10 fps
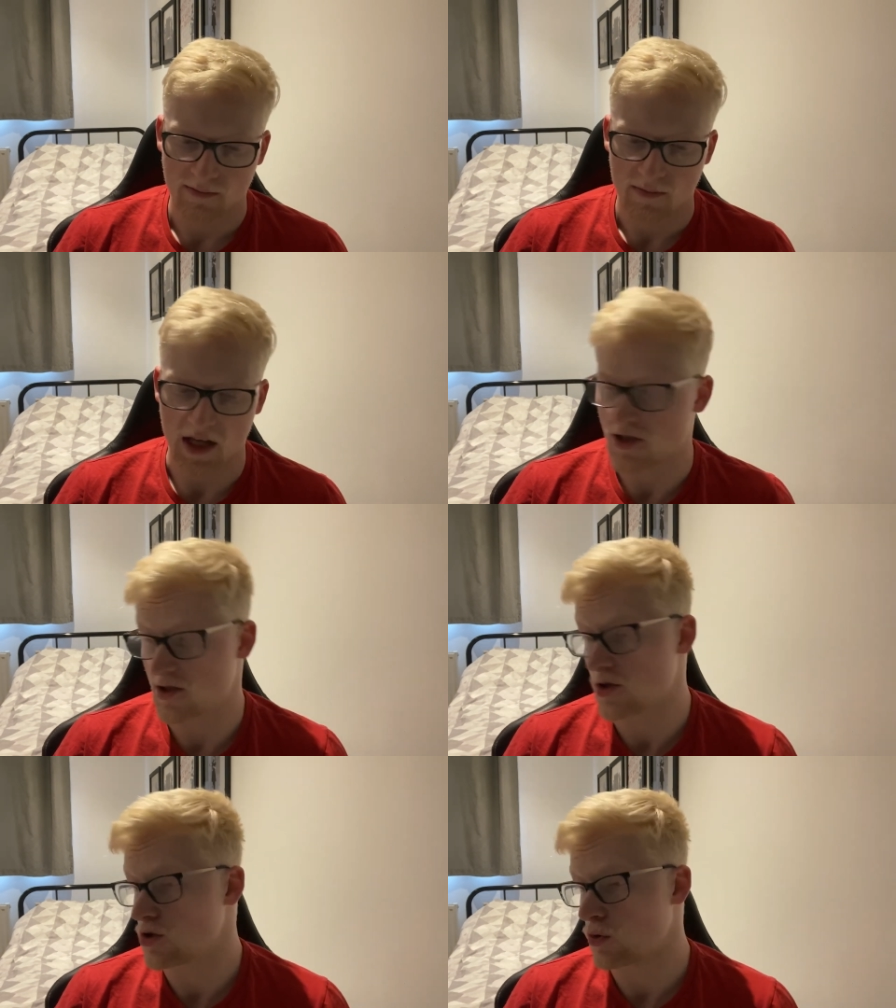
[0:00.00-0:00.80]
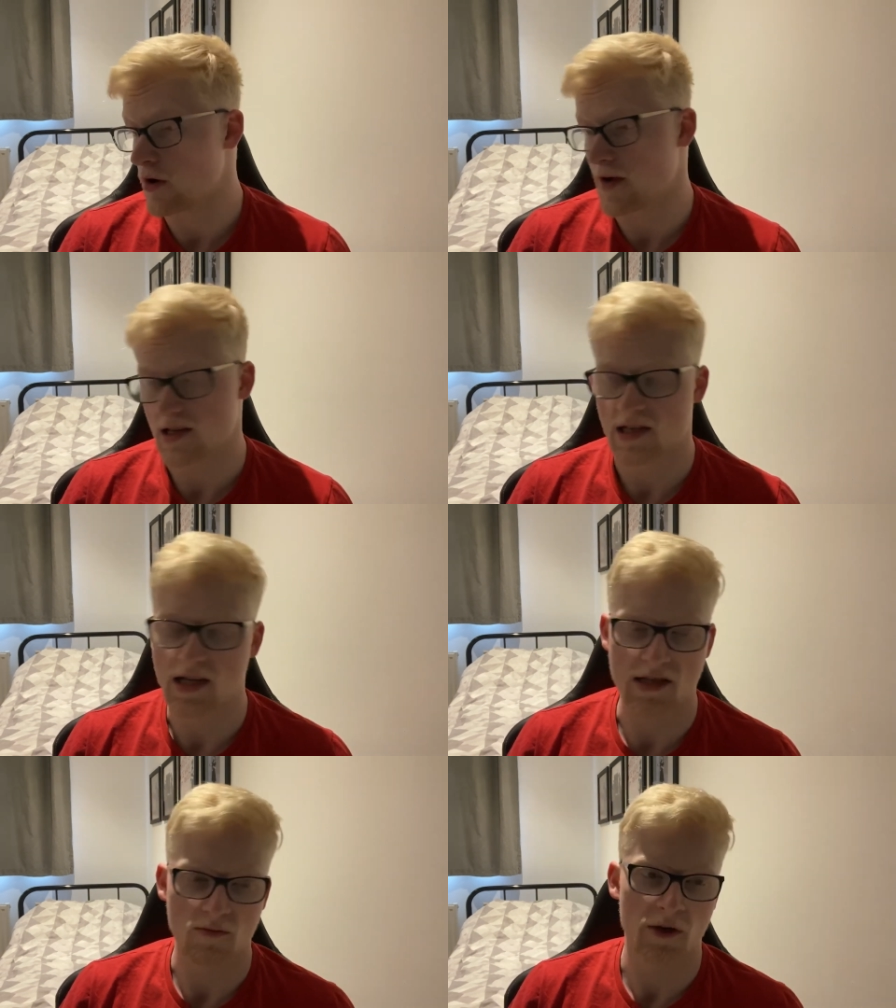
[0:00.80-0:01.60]
That's just the story of our
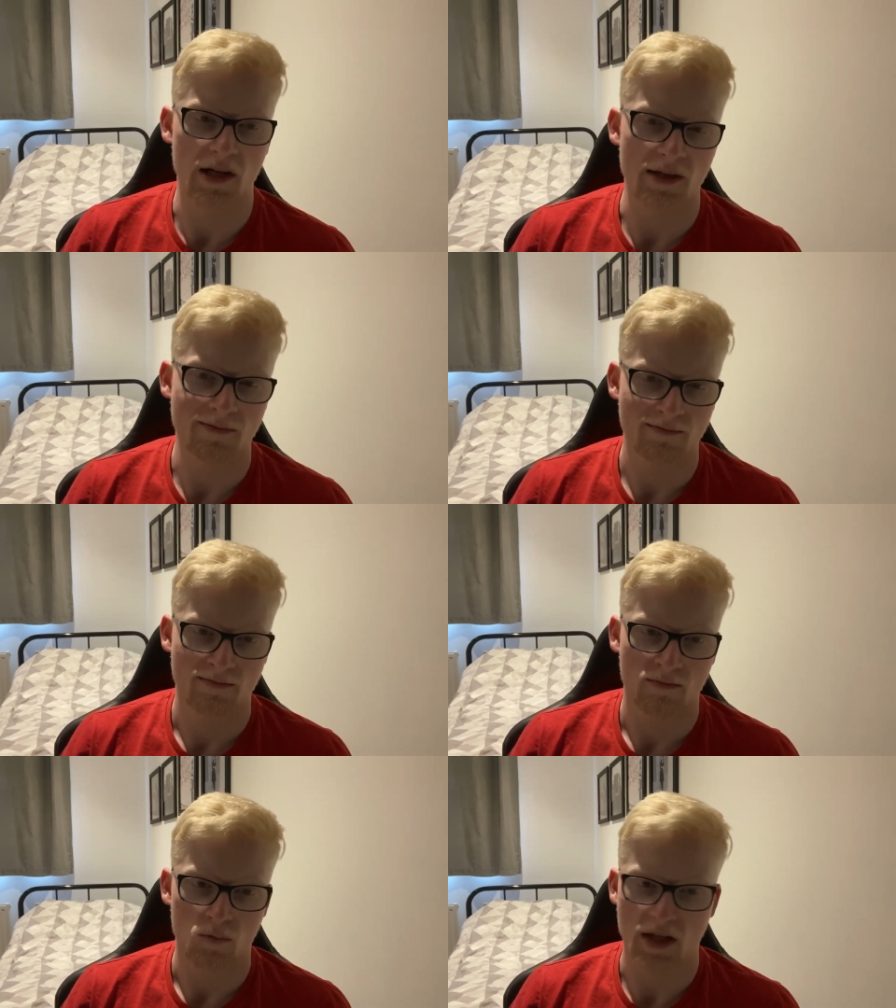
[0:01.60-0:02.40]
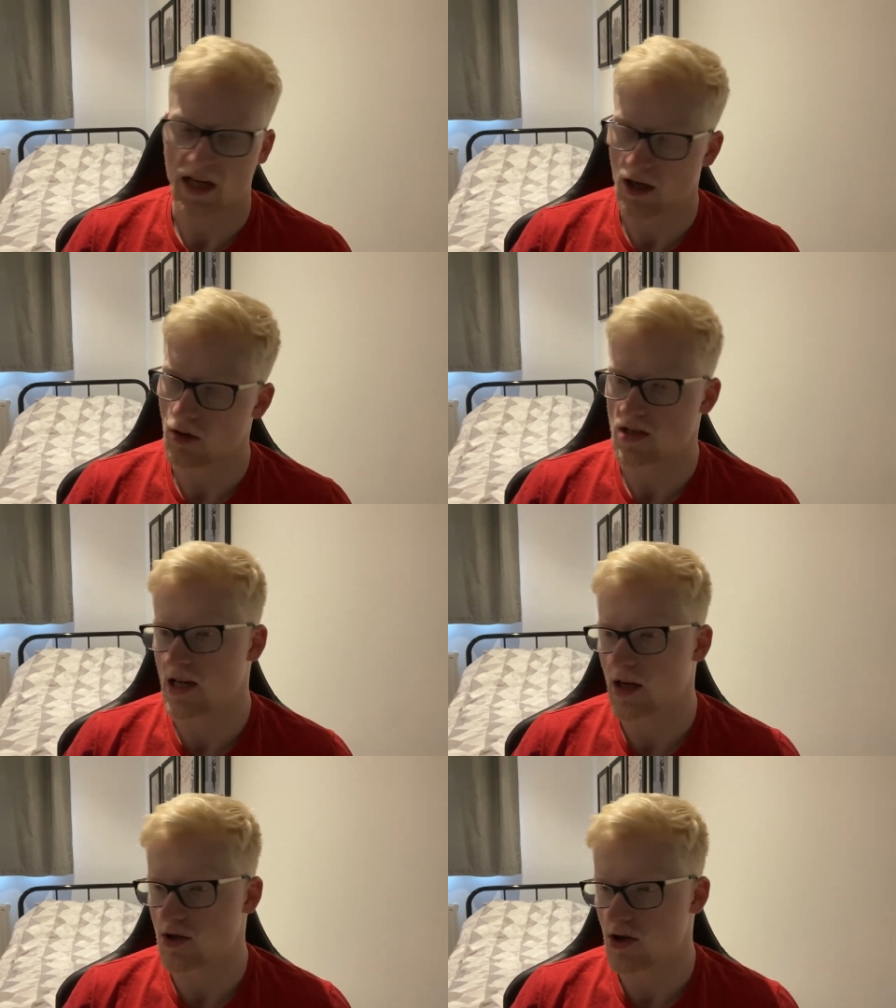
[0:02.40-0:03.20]
season, really. We cannot
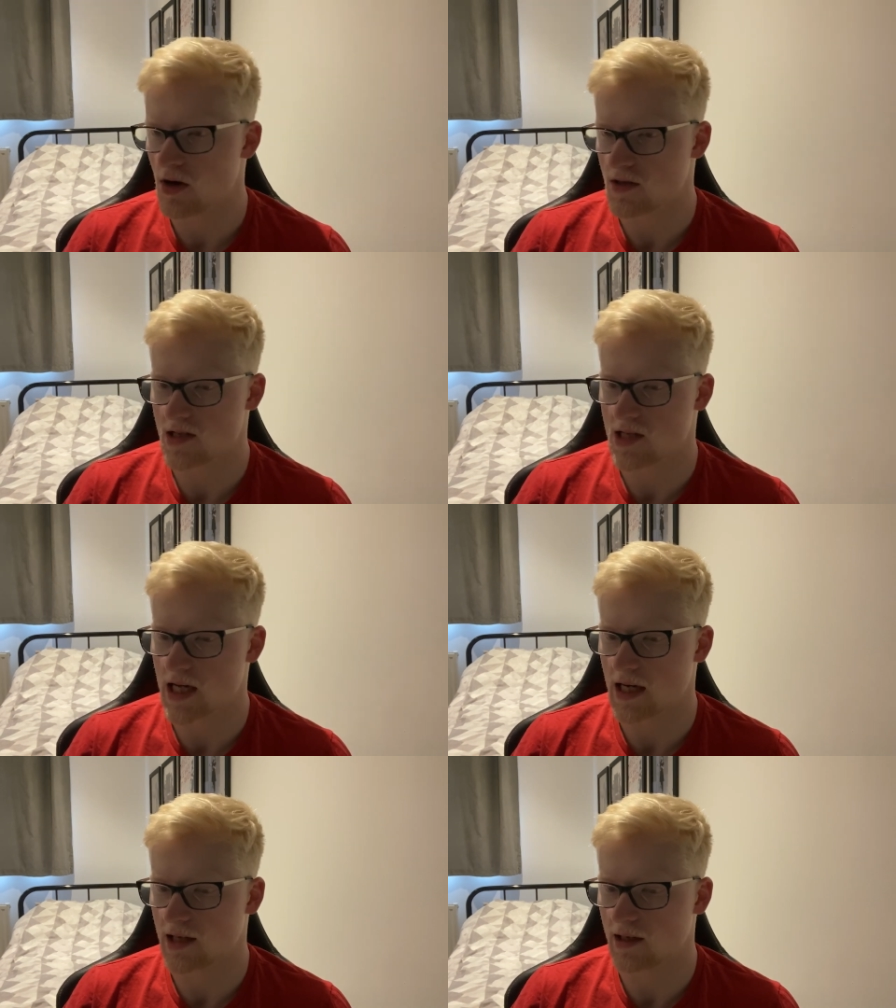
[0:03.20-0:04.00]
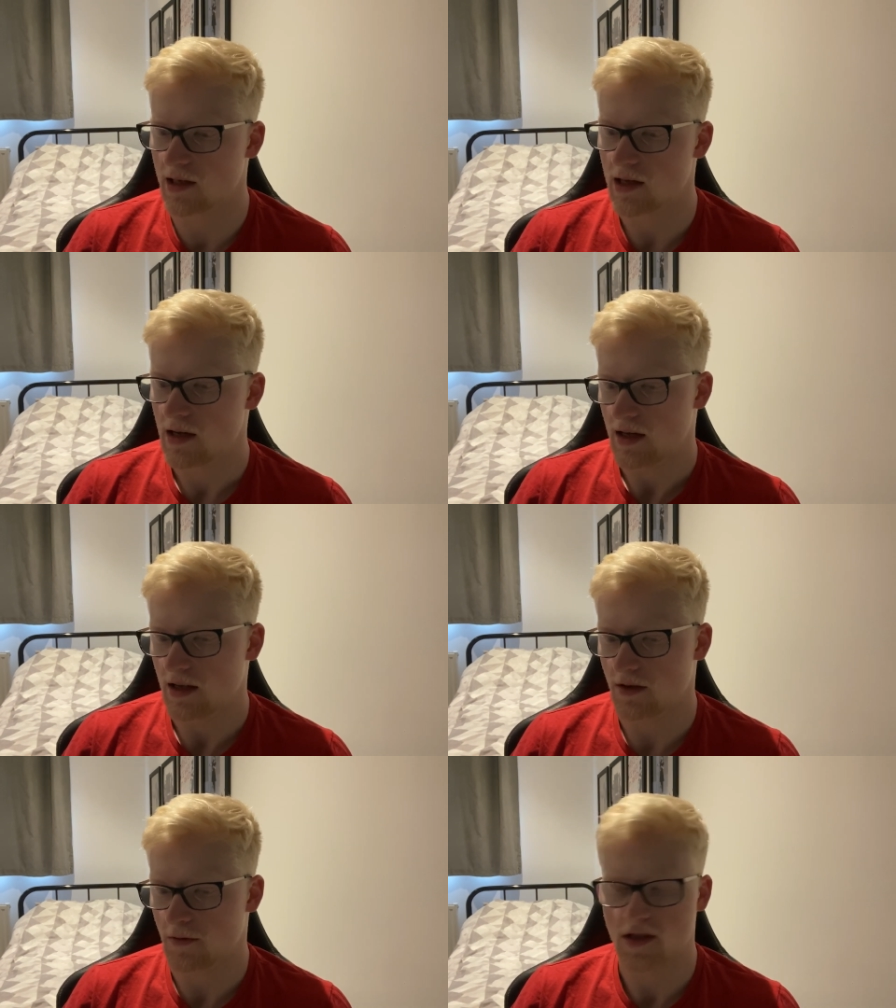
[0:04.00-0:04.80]
take our chances attackingly
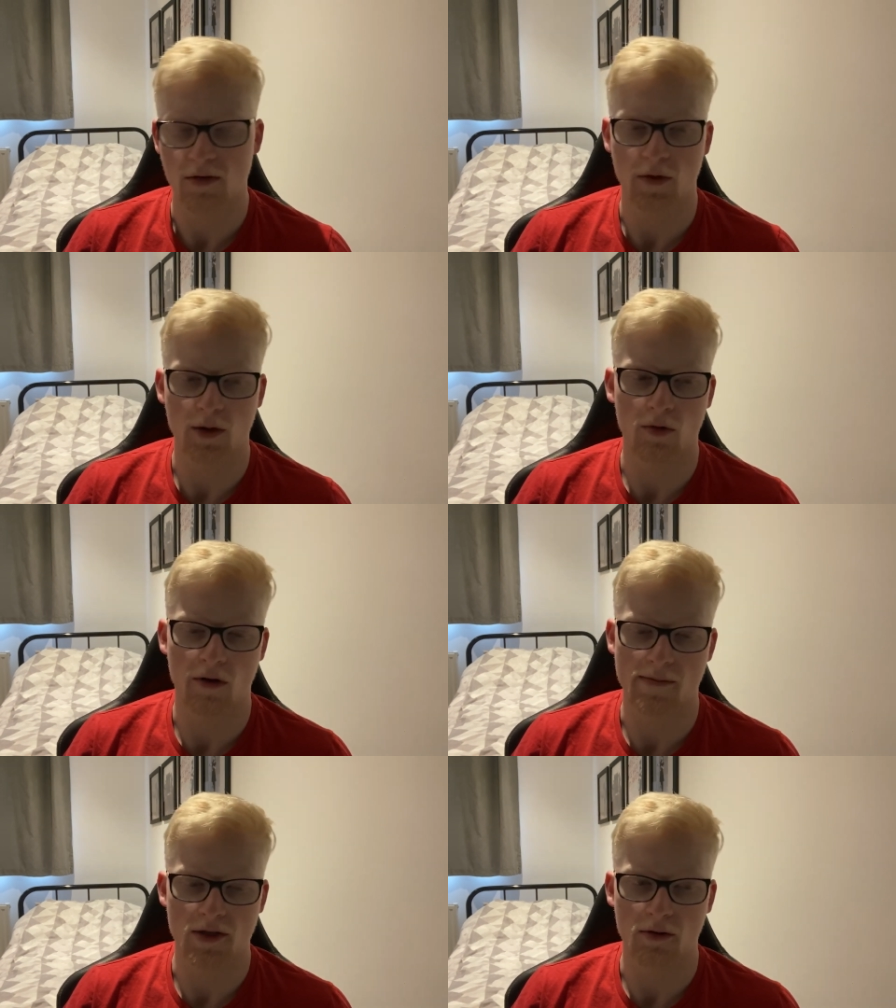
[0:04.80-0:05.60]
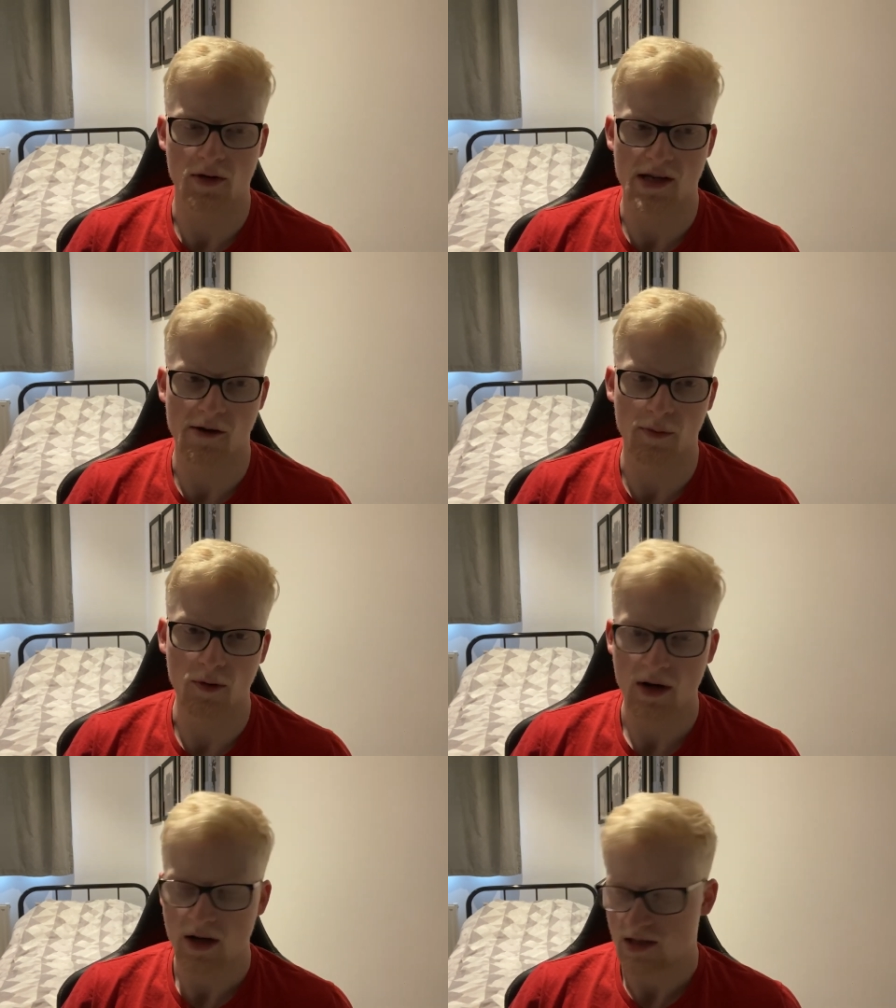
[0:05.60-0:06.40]
and defensively we were absolutely
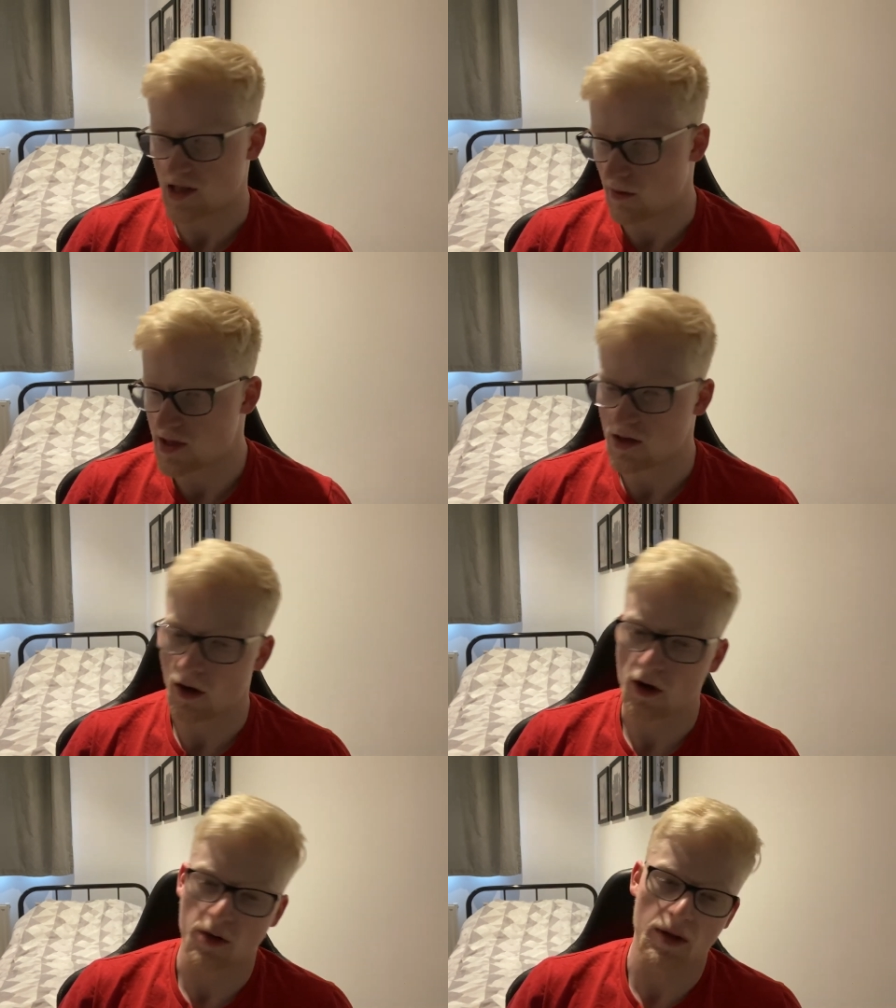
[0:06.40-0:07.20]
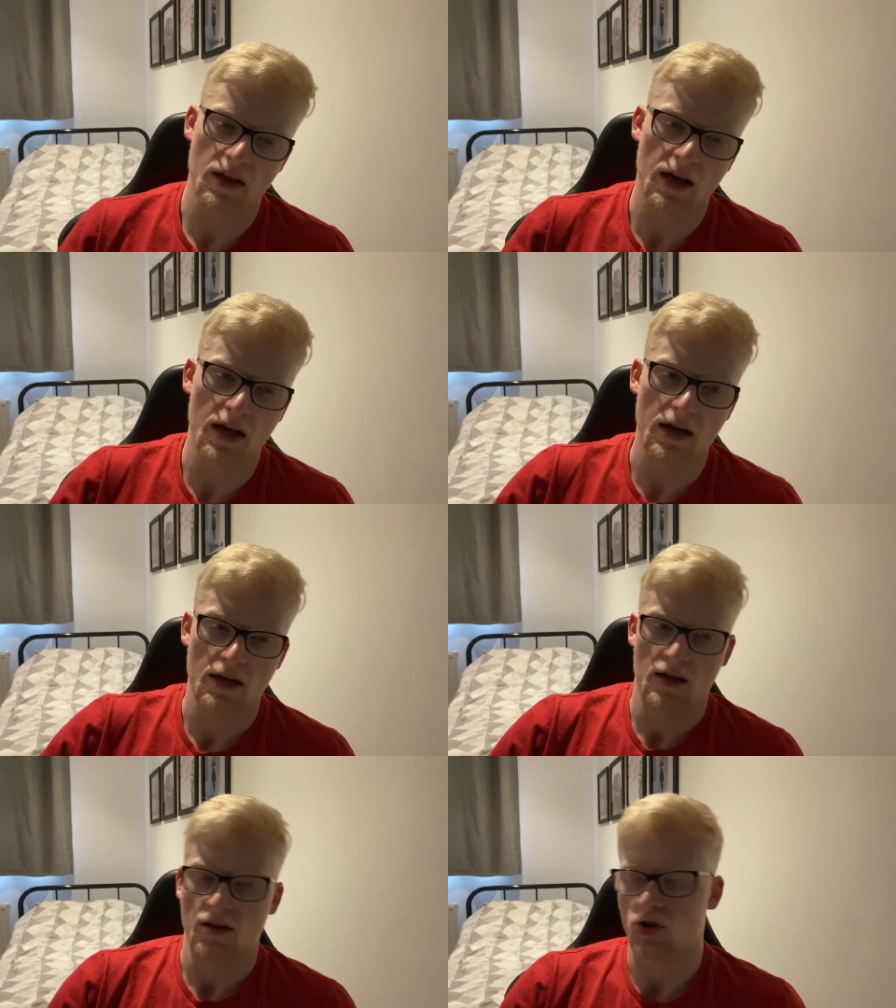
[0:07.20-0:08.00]
terrible. So there is the argument there
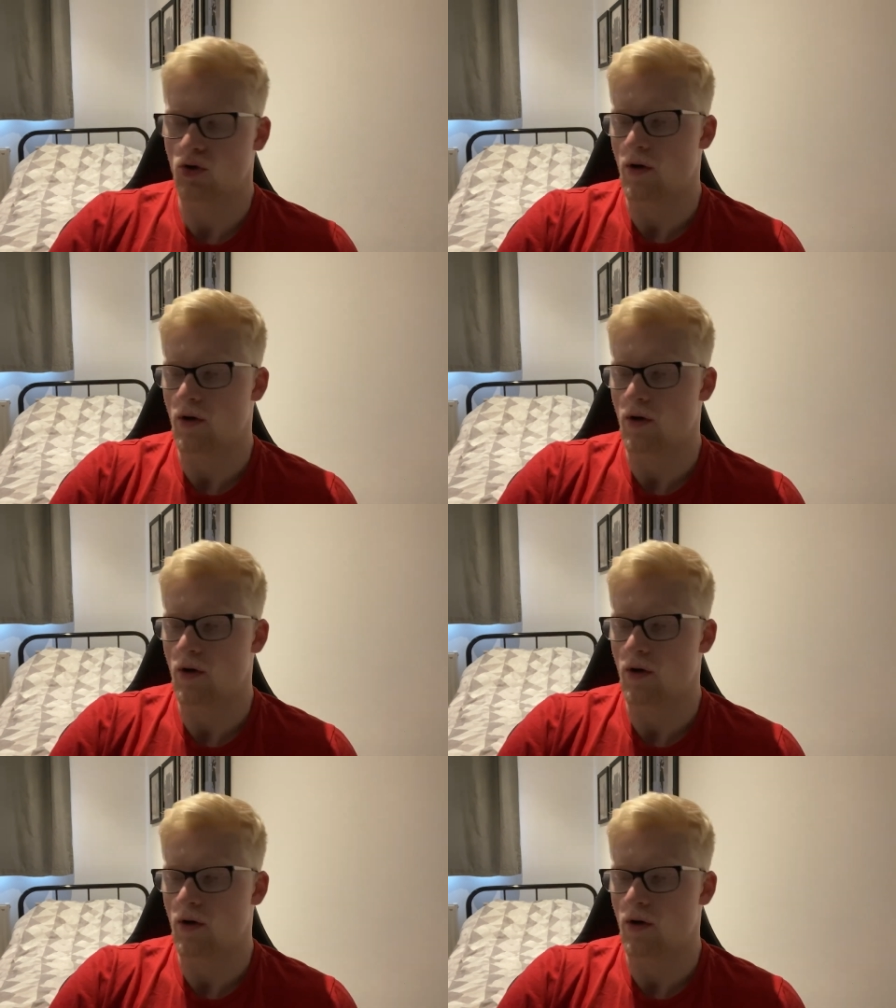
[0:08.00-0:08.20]
that you do